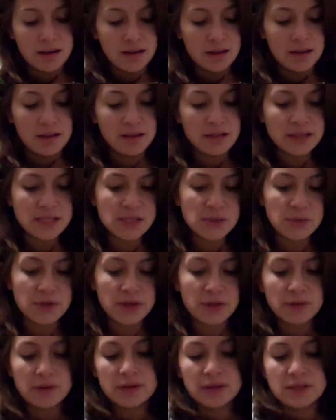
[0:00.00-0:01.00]
Now this is what
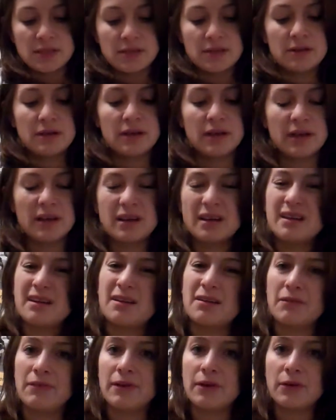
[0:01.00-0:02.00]
you would consider like
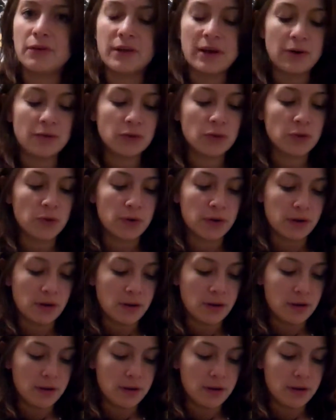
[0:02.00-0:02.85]
a vino de autor,